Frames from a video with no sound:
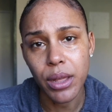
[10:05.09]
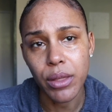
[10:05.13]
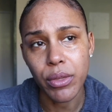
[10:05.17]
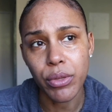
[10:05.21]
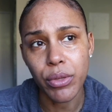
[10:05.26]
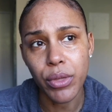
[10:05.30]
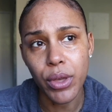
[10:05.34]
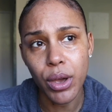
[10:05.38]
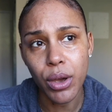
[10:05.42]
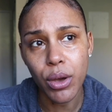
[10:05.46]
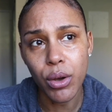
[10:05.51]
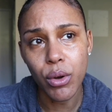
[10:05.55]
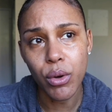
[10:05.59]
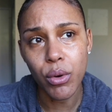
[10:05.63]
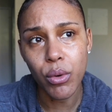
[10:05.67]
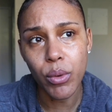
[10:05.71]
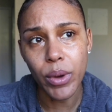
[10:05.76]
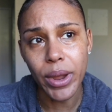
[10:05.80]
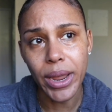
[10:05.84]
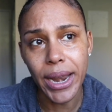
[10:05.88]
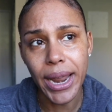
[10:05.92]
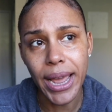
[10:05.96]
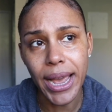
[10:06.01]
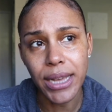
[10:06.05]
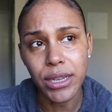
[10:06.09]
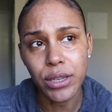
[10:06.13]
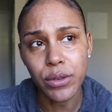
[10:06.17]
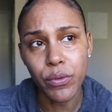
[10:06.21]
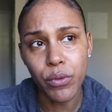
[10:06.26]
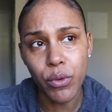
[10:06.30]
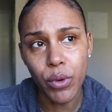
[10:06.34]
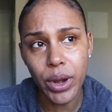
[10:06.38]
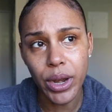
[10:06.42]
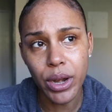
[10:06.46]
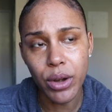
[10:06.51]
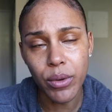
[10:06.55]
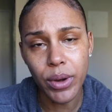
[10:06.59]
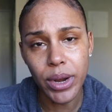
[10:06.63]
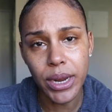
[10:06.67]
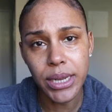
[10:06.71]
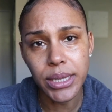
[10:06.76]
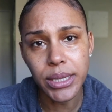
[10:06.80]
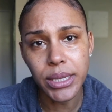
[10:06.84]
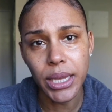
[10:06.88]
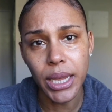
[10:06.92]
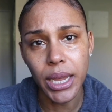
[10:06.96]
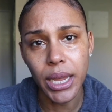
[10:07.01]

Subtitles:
though it has fragrance